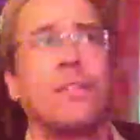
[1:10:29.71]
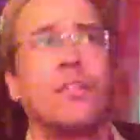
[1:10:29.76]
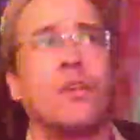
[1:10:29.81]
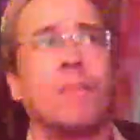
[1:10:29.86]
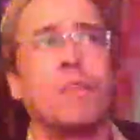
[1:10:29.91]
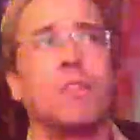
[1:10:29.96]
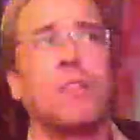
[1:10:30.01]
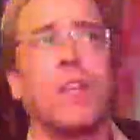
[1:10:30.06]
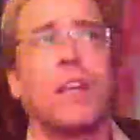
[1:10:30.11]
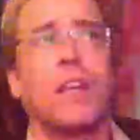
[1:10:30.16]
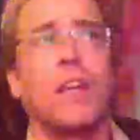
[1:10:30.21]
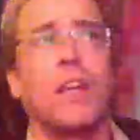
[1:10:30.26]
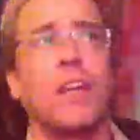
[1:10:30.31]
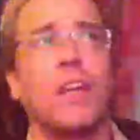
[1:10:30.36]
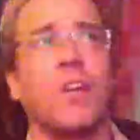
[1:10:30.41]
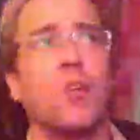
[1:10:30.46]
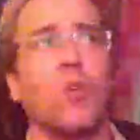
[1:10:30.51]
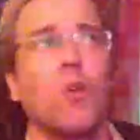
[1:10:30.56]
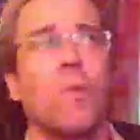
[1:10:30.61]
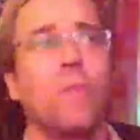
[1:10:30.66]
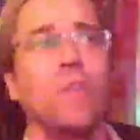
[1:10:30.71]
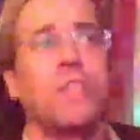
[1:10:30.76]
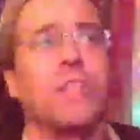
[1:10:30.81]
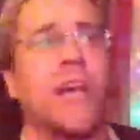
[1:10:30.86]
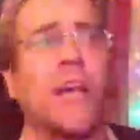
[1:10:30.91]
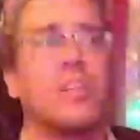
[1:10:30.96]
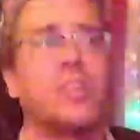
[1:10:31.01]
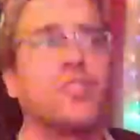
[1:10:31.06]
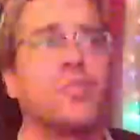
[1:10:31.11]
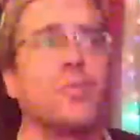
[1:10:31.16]
It's almost like an enormous
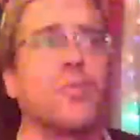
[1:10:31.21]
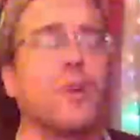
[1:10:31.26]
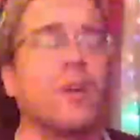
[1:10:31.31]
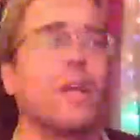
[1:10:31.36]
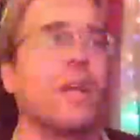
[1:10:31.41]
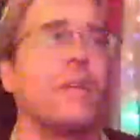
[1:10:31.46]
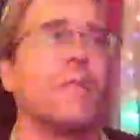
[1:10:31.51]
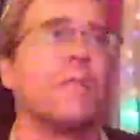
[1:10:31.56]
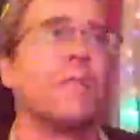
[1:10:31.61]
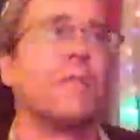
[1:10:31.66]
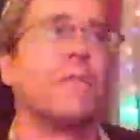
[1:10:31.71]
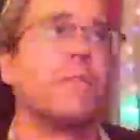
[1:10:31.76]
asteroid.